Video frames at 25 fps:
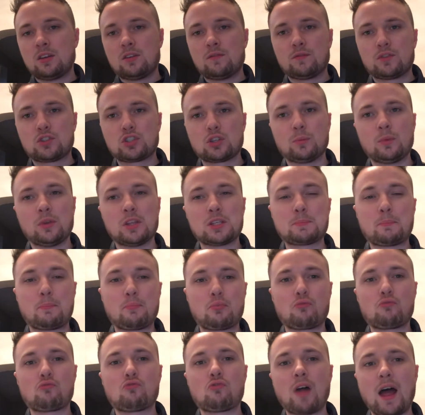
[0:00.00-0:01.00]
someone that's
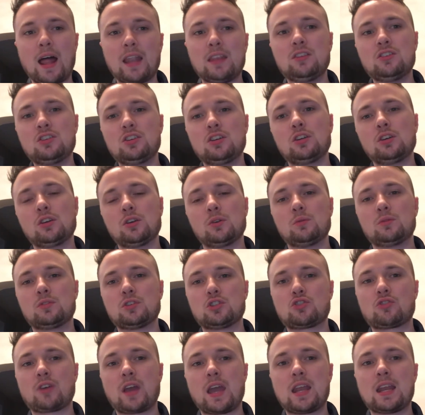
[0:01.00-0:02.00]
brand new to
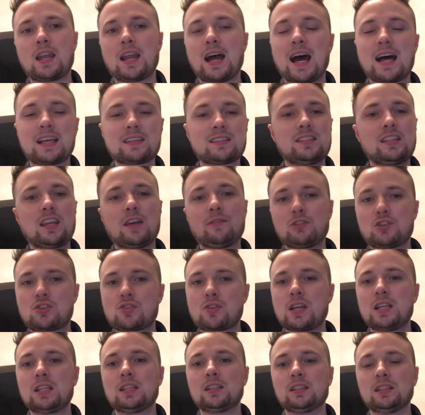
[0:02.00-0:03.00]
training, has never
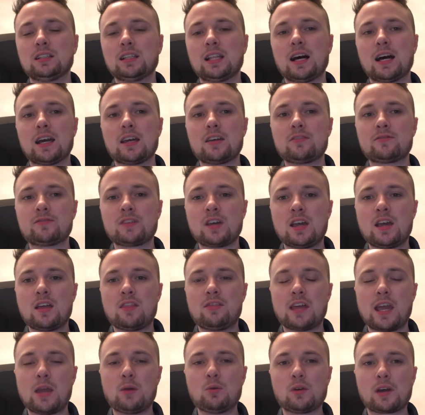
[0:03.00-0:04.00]
trained in their life,
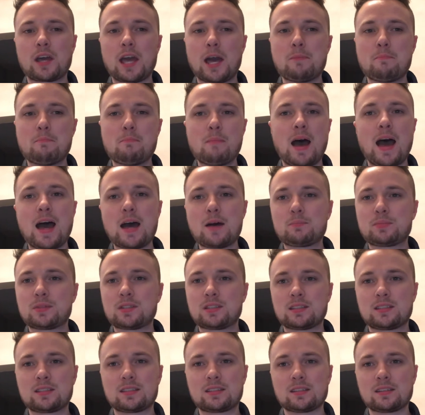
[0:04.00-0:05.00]
they will get
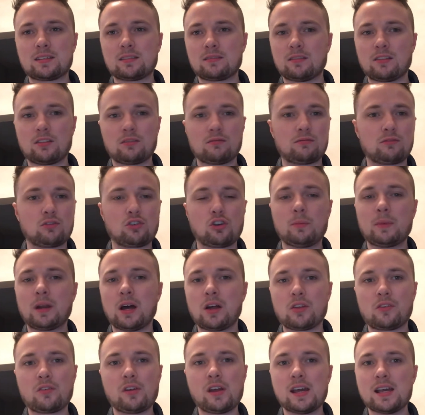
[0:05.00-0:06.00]
MEPs coming
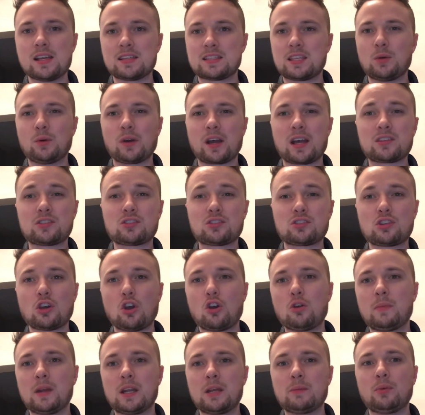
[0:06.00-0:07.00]
out their ears. They will get
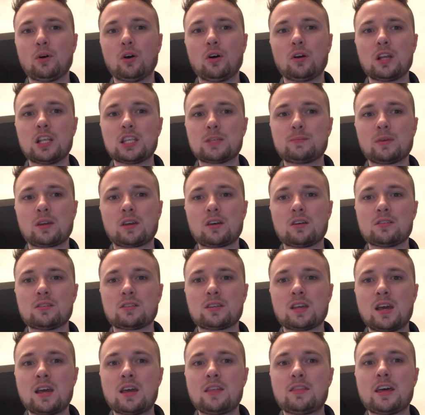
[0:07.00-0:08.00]
so many points
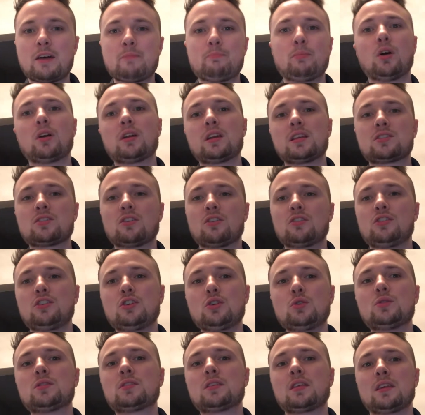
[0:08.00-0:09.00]
because their body's not
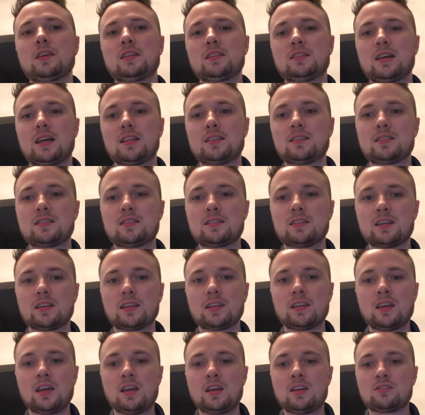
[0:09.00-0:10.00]
used to the
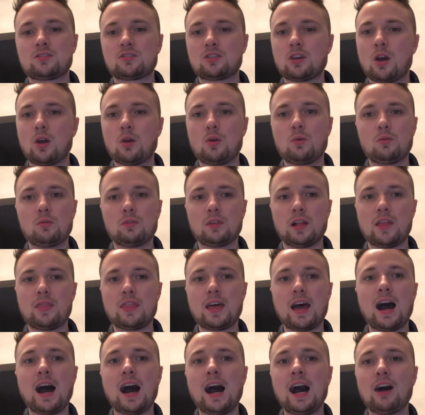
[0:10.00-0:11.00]
intensity, so like
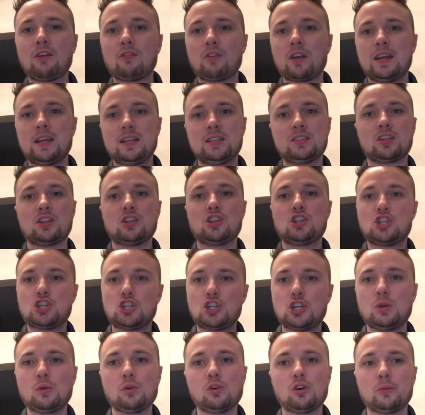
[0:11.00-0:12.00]
their heart rate is going to
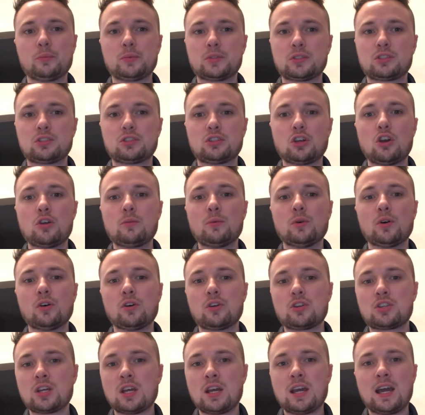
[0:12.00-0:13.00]
shoot up so
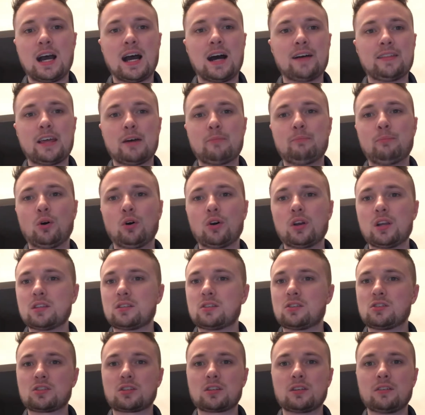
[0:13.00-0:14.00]
much and their points
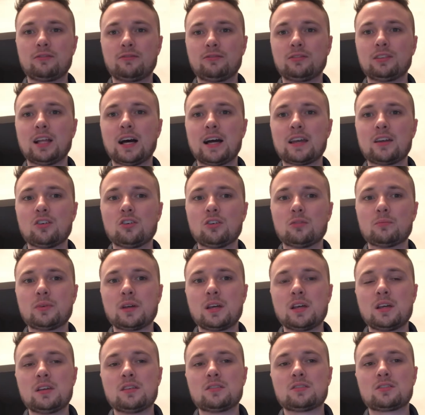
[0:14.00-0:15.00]
are just going to fly up.
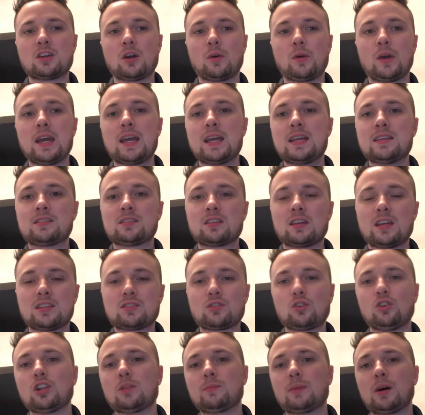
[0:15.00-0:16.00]
So it's
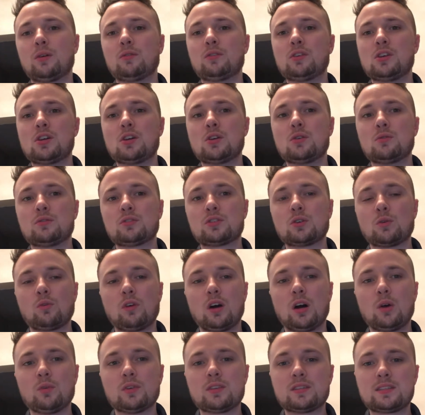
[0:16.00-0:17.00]
all about you. So
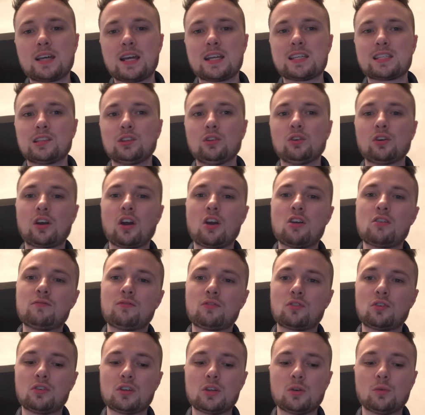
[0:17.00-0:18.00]
what I would say is look
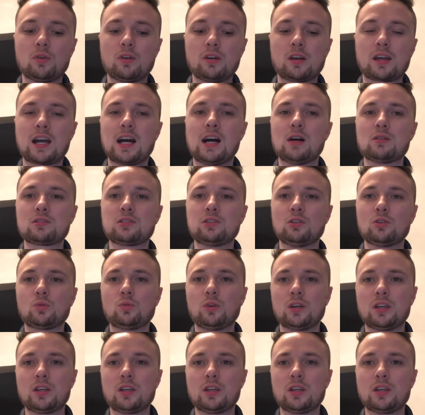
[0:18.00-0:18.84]
over all your workouts, look